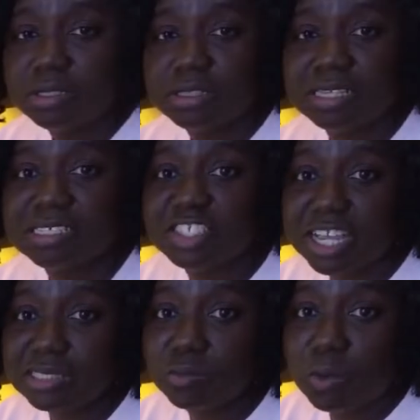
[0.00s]
This is
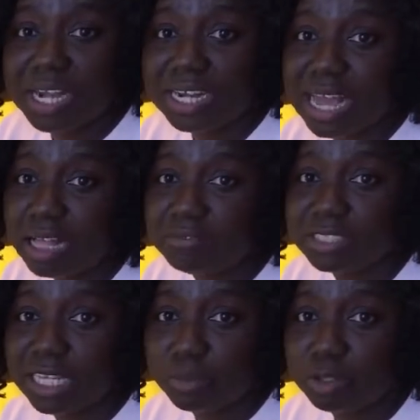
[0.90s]
just 1.5
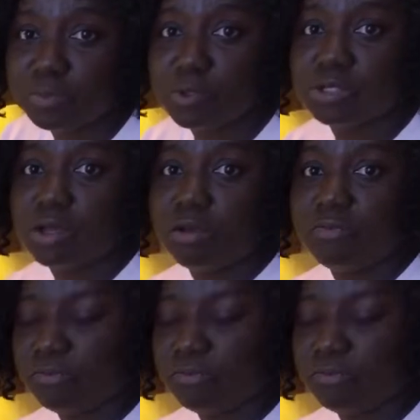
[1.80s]
tablespoons of